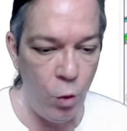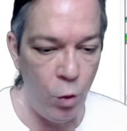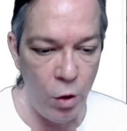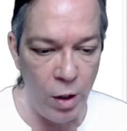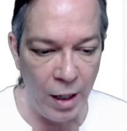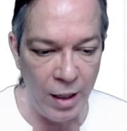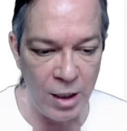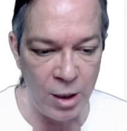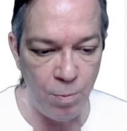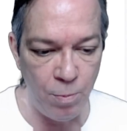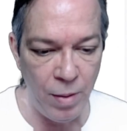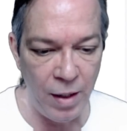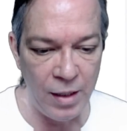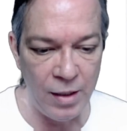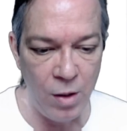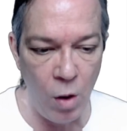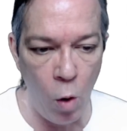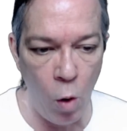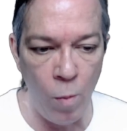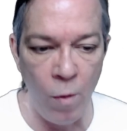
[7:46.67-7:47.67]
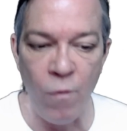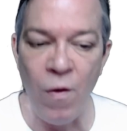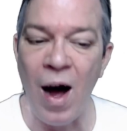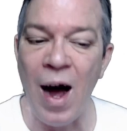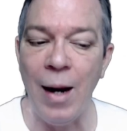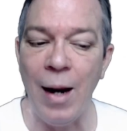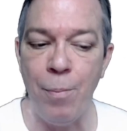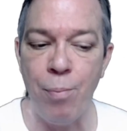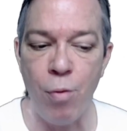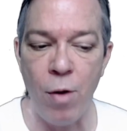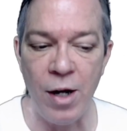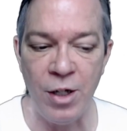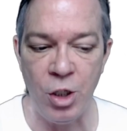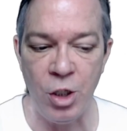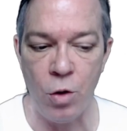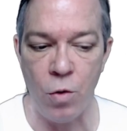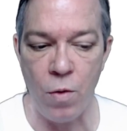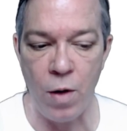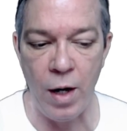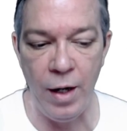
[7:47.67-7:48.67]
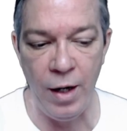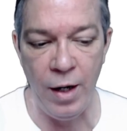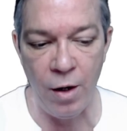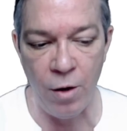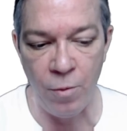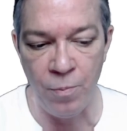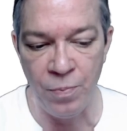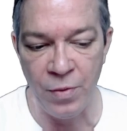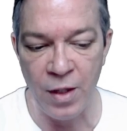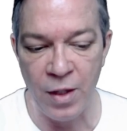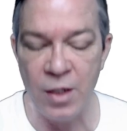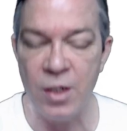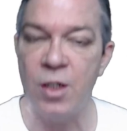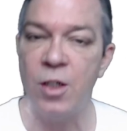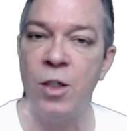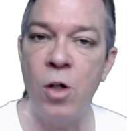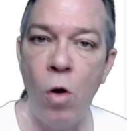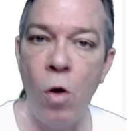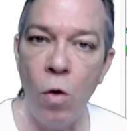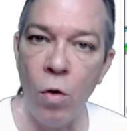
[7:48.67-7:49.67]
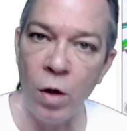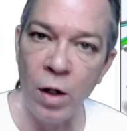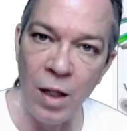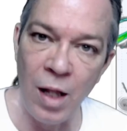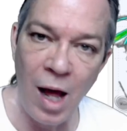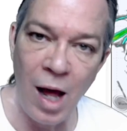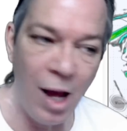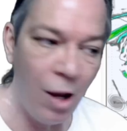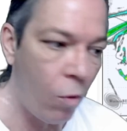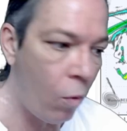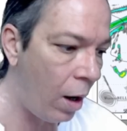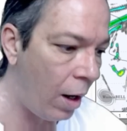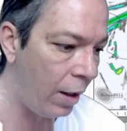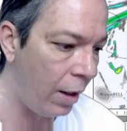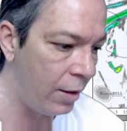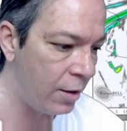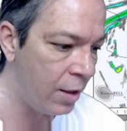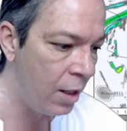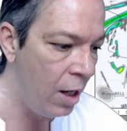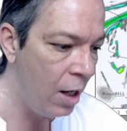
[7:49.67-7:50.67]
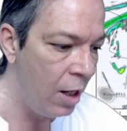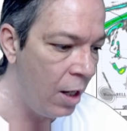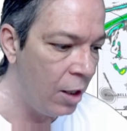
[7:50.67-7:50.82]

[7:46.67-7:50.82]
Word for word: when you got this big dome of high pressure right here, this is going clockwise.